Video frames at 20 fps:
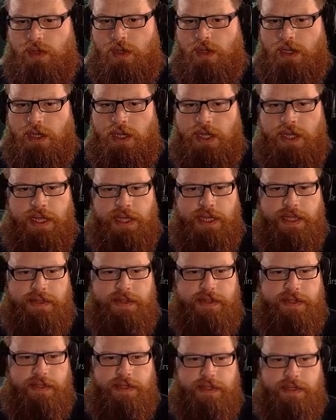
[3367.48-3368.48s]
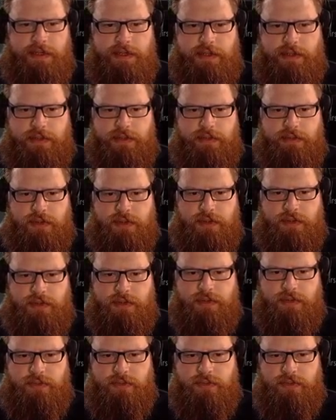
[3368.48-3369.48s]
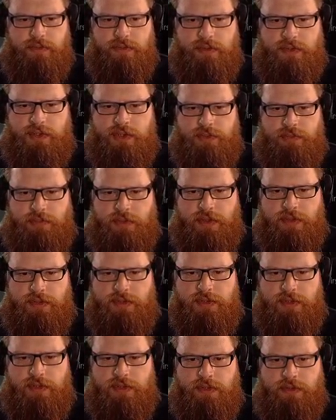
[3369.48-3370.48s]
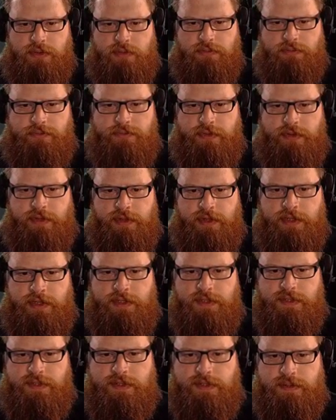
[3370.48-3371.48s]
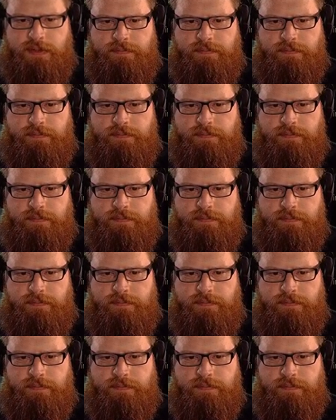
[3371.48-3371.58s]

And then you can do a spot of this.